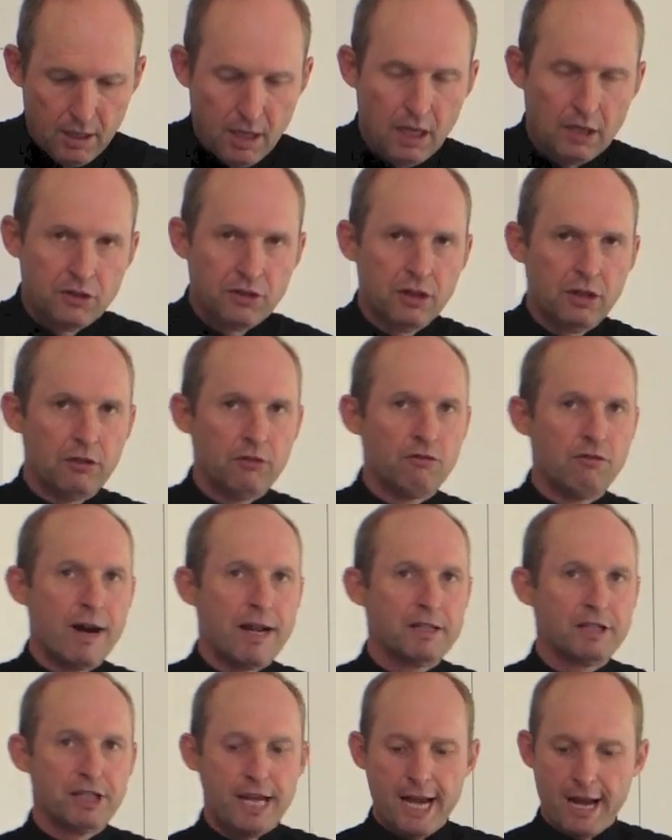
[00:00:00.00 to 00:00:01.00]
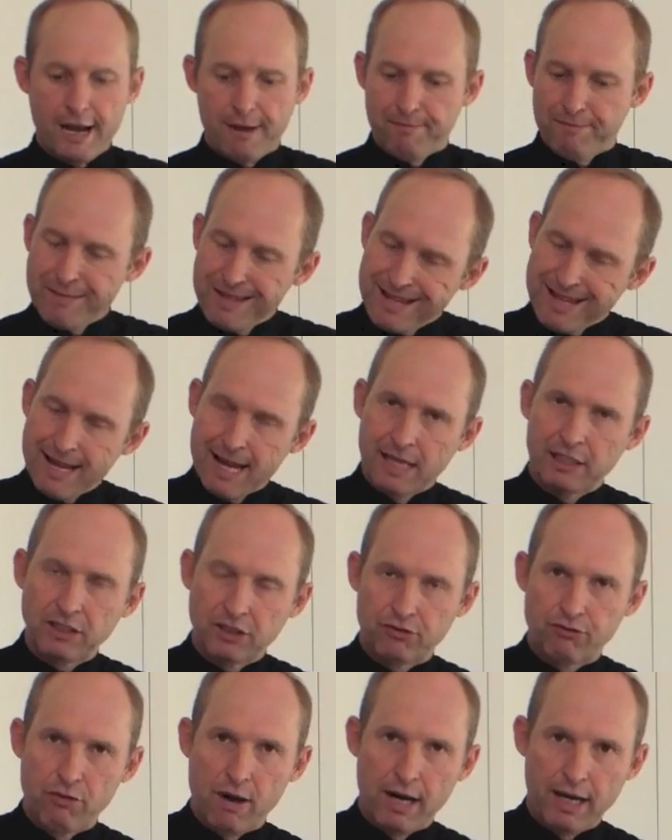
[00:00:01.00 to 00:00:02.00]
until it runs out. As
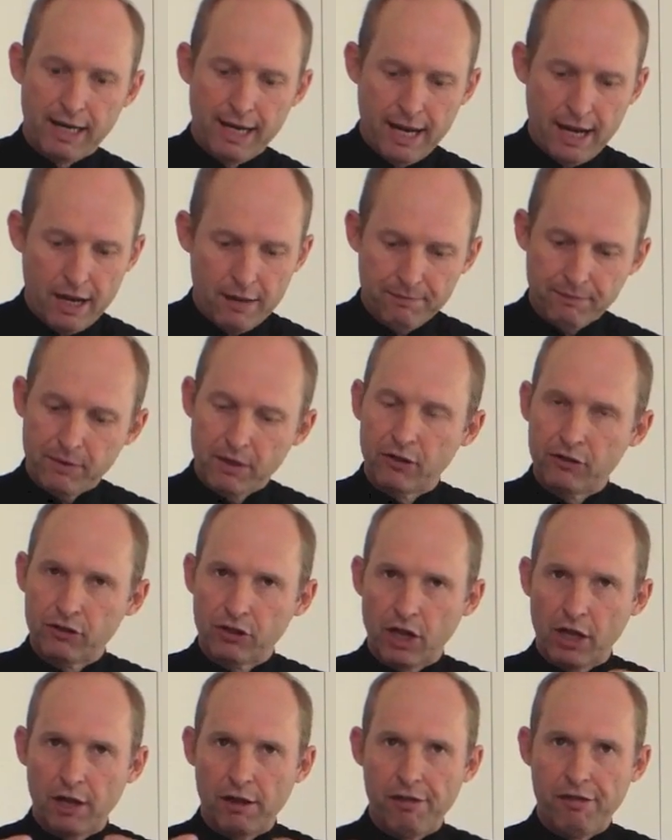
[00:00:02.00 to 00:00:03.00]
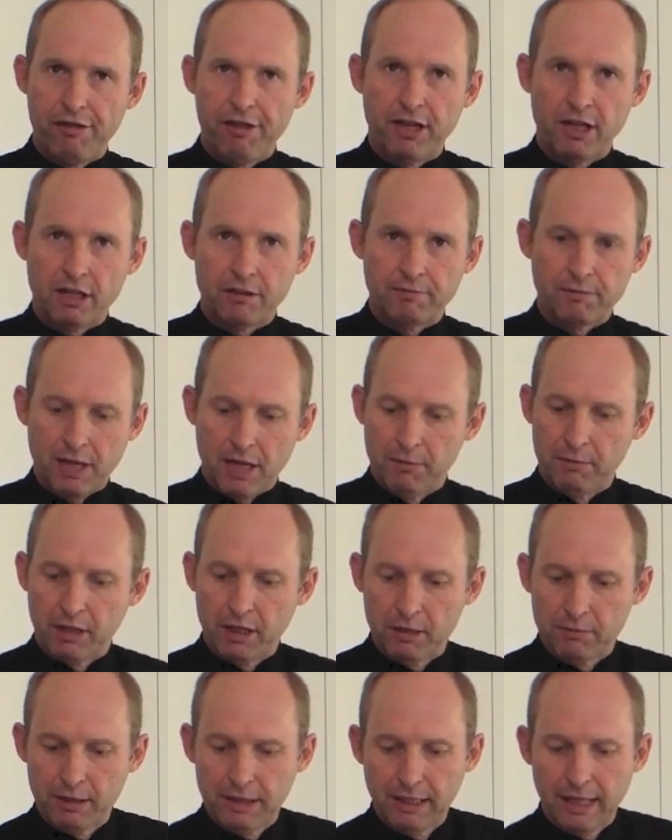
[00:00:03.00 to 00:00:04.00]
it's running out, it's going to thicken, and we're
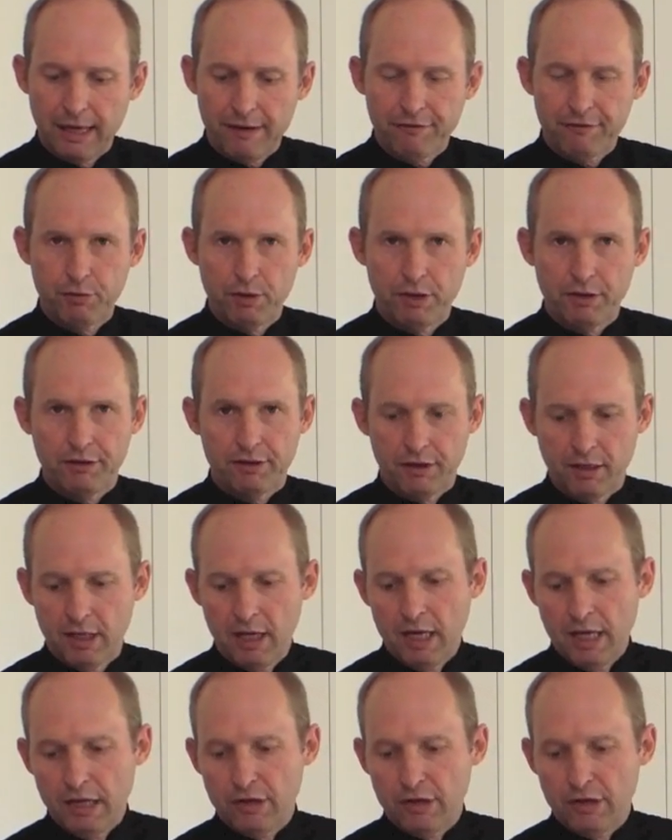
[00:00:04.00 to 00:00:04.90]
going to be left with